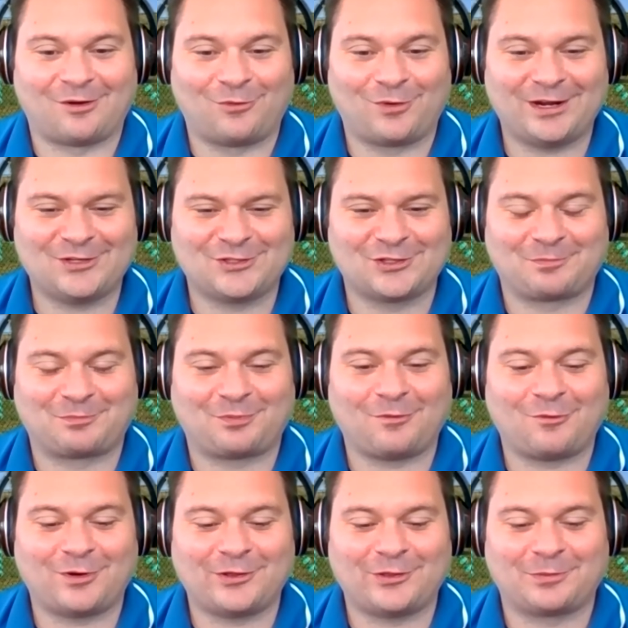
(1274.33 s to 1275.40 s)
what is the
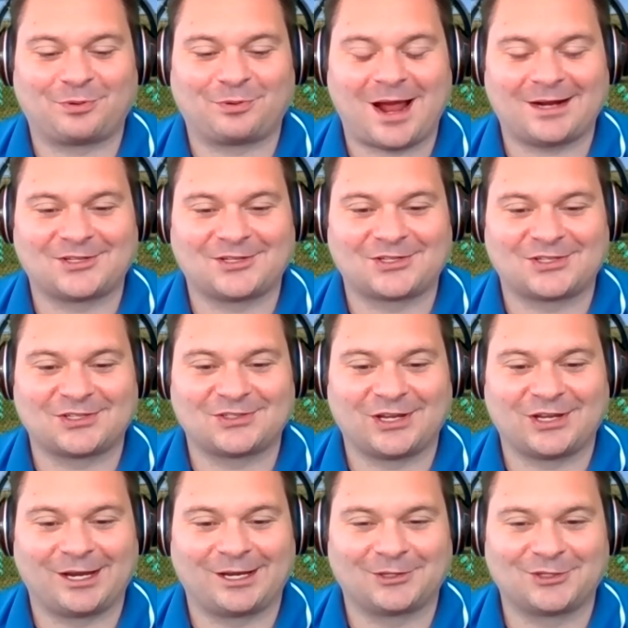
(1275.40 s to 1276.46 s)
what are the practices
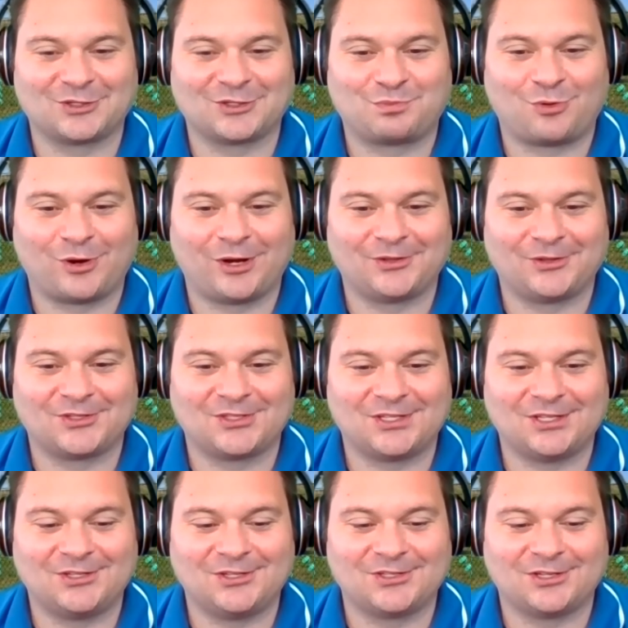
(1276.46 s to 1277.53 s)
like at this point in the
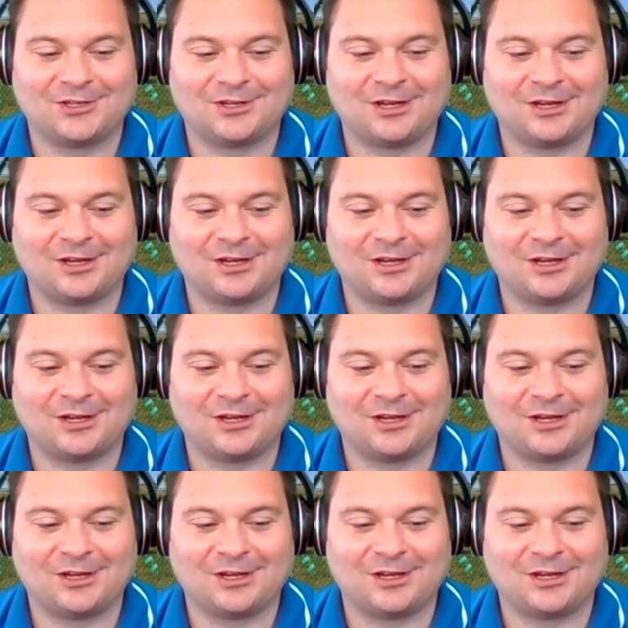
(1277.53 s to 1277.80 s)
season?